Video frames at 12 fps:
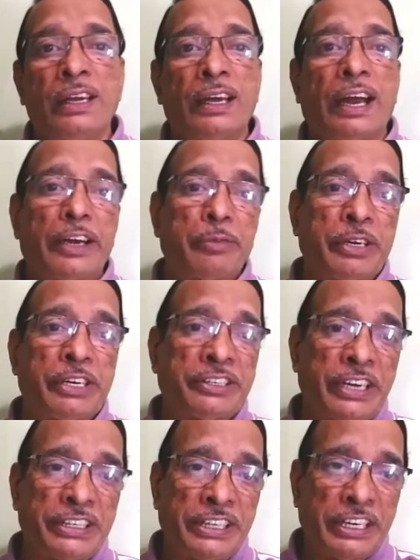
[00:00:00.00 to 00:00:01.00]

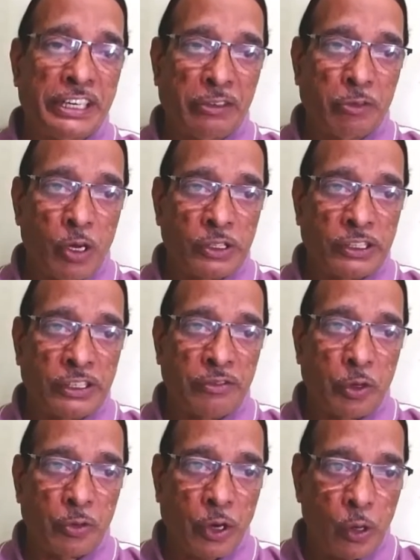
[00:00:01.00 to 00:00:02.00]
Administration involves the
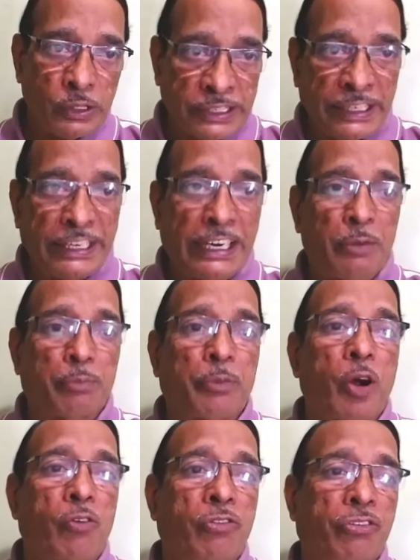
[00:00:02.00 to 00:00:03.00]
overall setting up
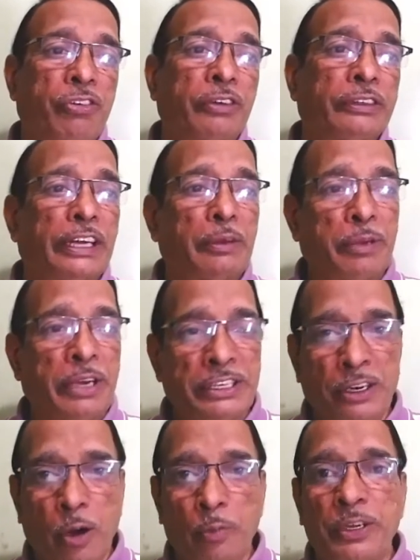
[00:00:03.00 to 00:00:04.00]
of the
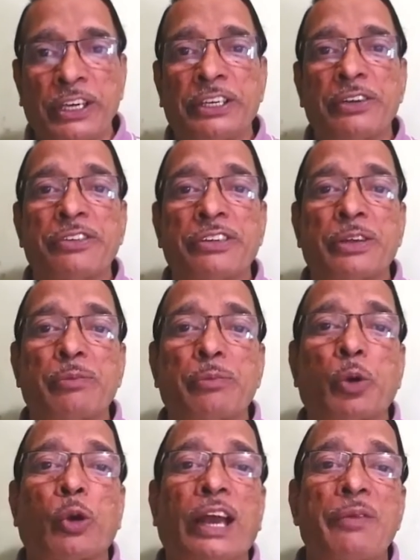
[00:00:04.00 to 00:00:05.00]
major objectives and
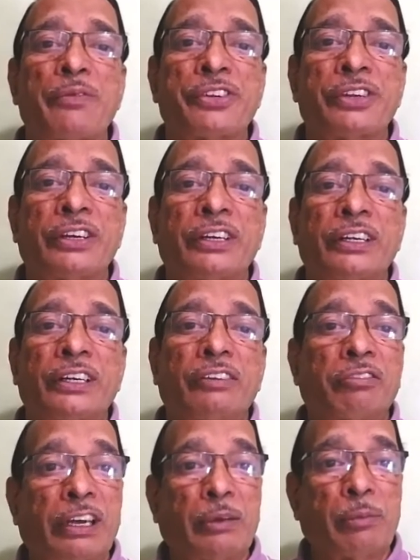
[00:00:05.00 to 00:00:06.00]
programs,
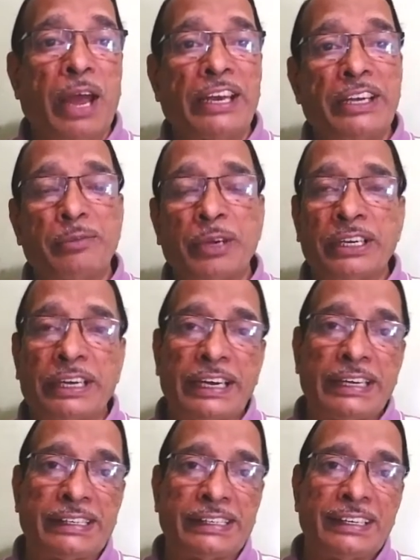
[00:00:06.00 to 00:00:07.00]
while management
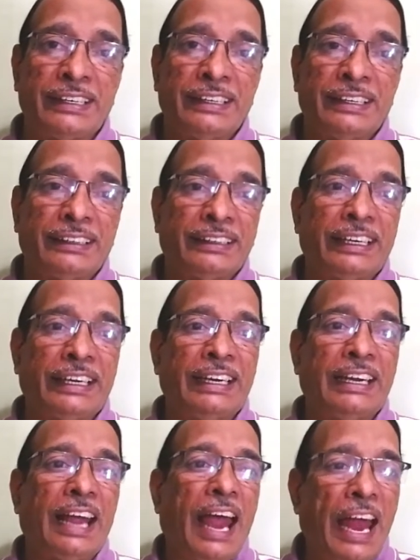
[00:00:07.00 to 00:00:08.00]
is
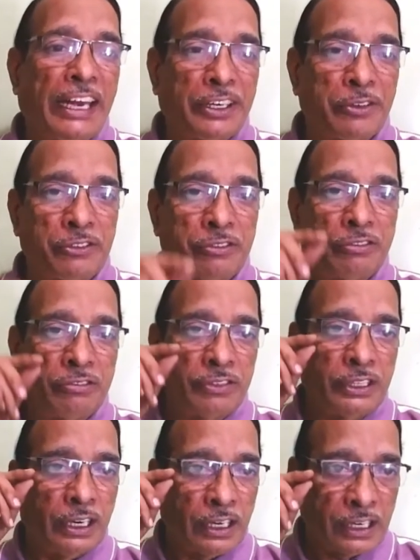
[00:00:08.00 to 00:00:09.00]
the active
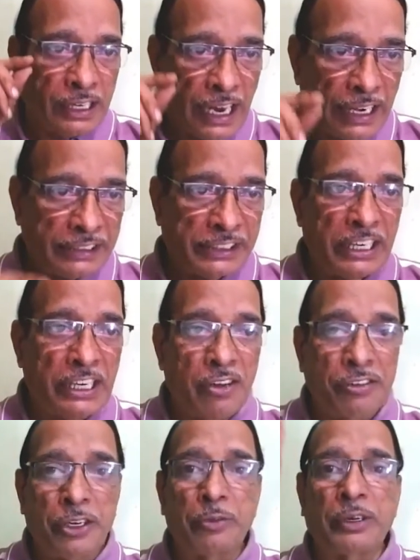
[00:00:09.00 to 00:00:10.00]
direction of human